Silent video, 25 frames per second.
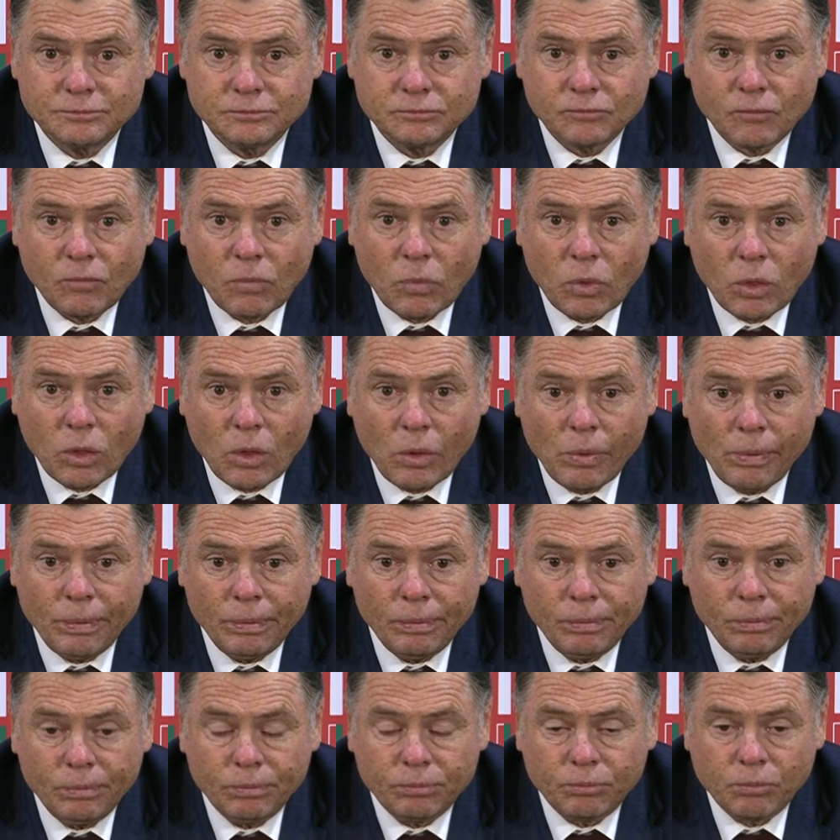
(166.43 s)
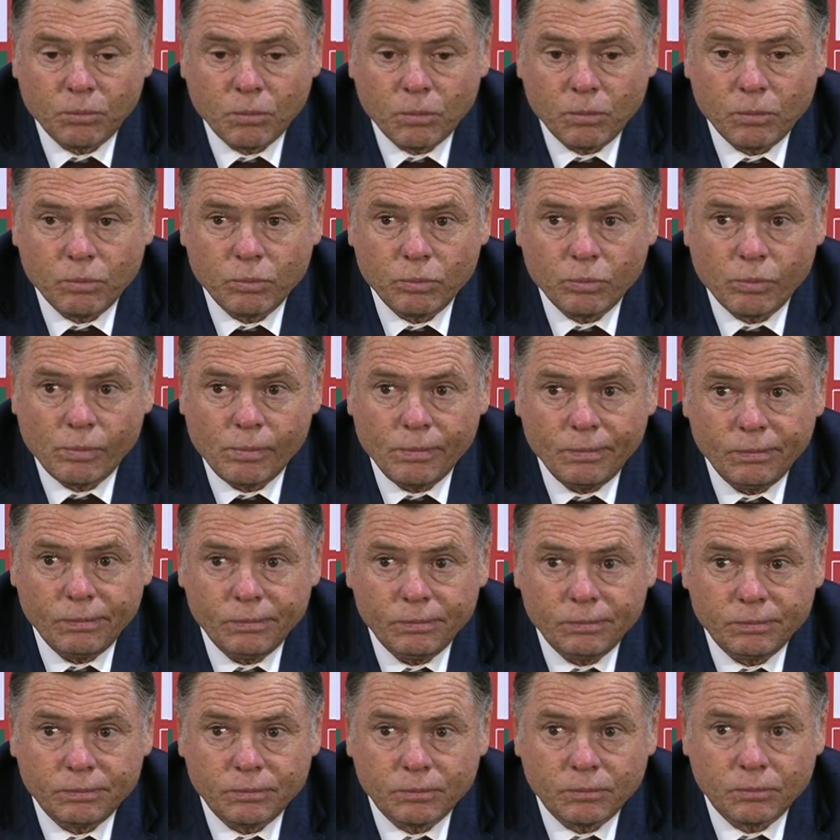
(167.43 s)
I mean, the earlier in the season,
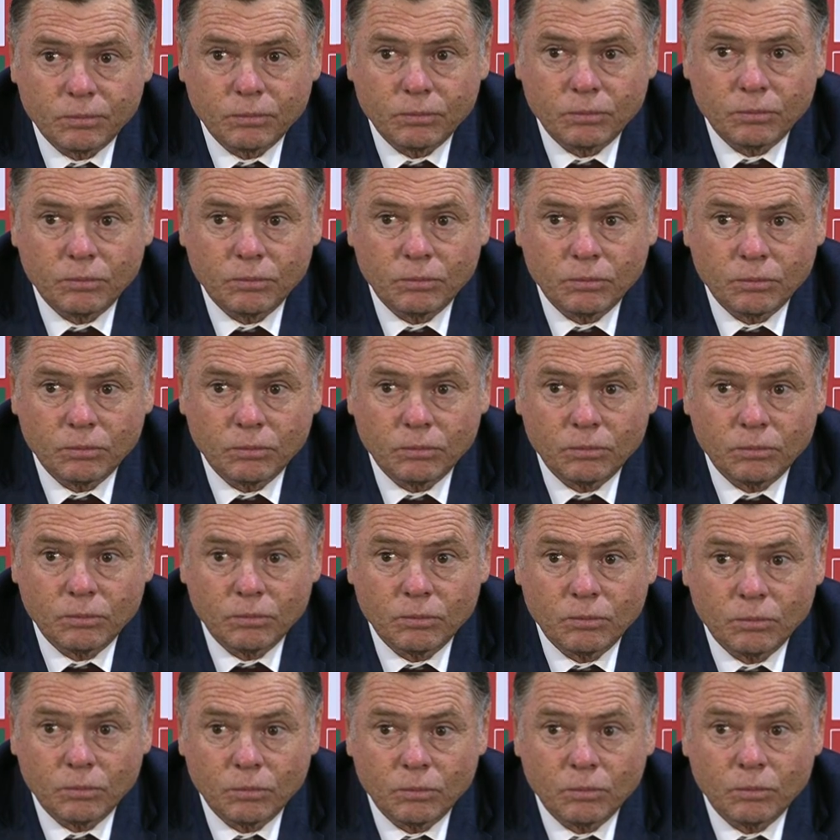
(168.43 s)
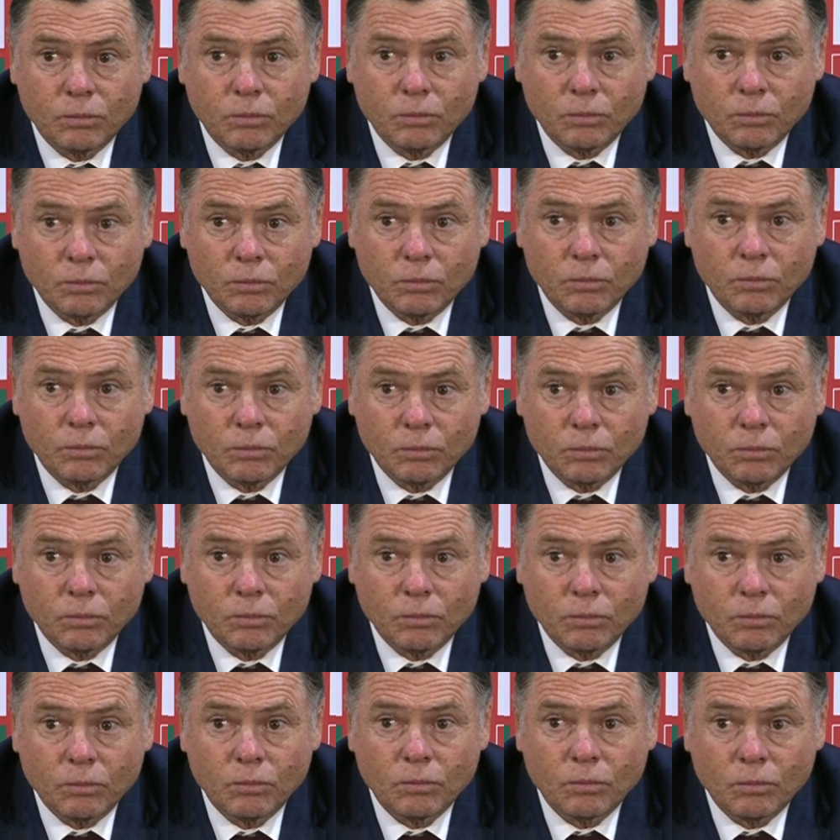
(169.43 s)
a game like tonight, you probably would have had, like you said,
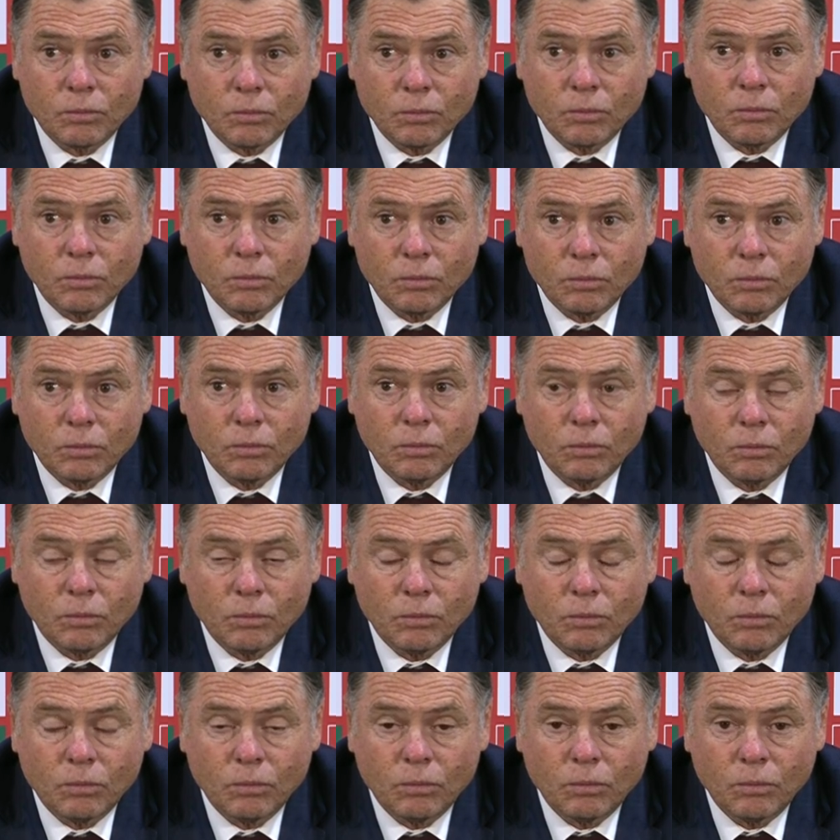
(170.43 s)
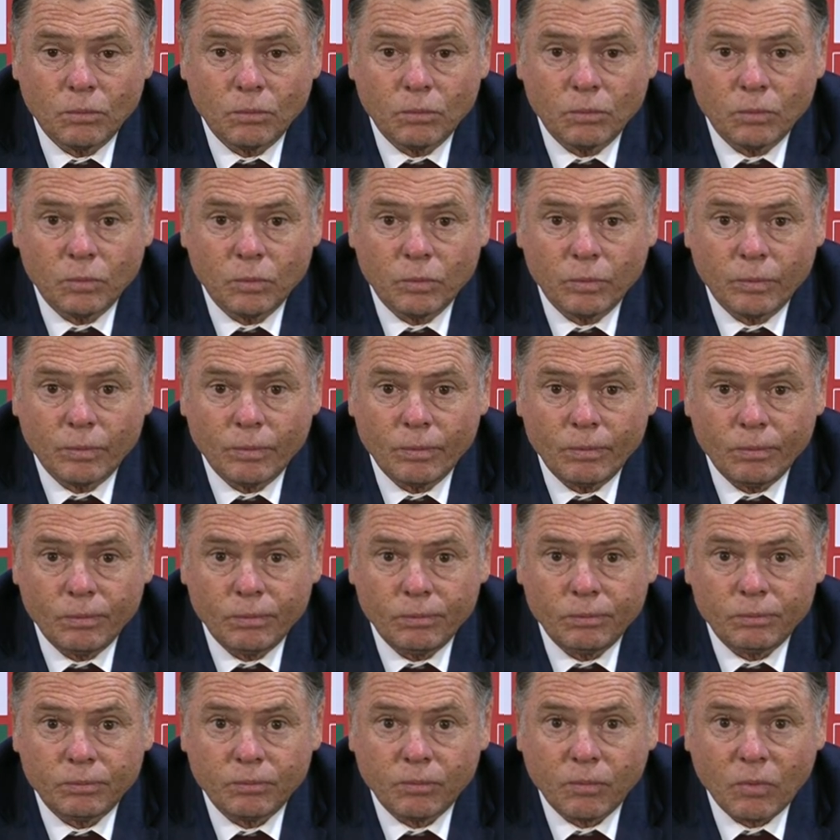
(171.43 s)
three or four. Do you think maybe it was just,
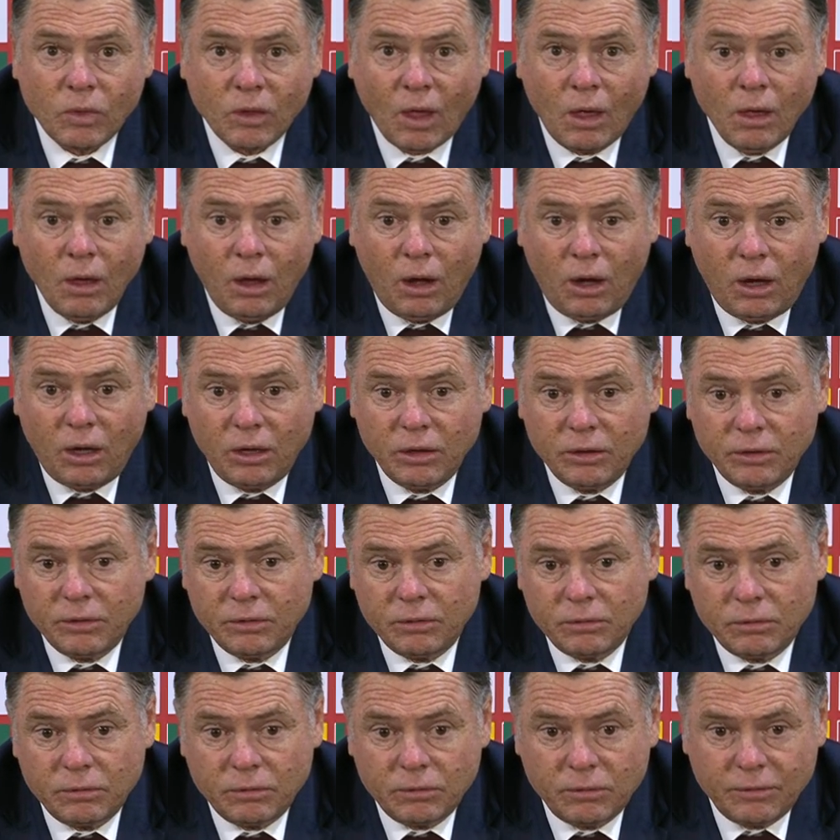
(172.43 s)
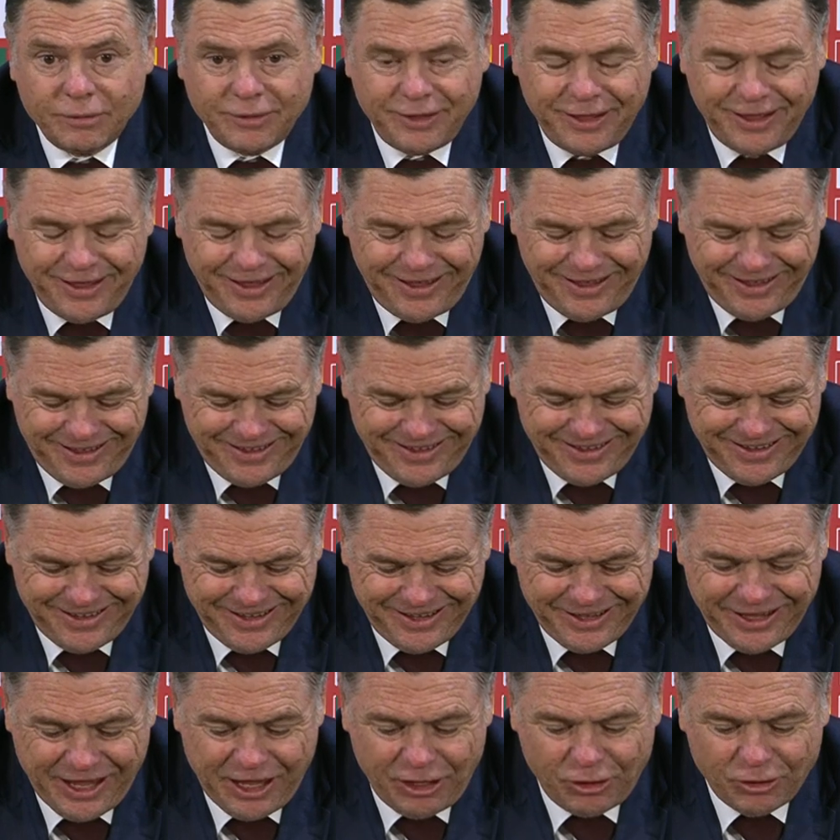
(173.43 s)
the universe is telling you
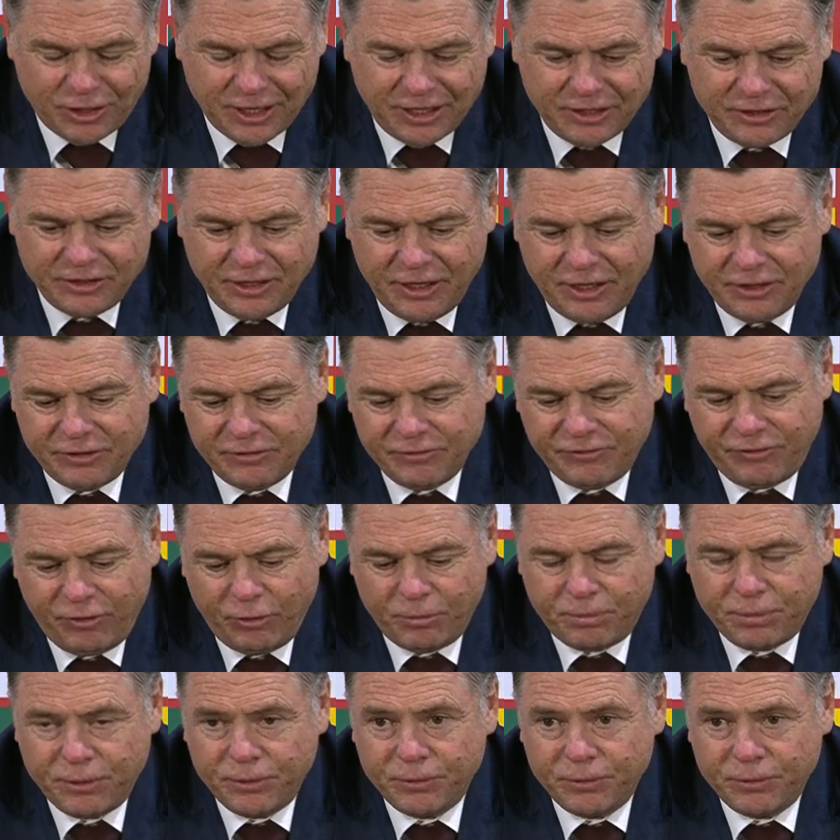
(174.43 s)
it's time and reset?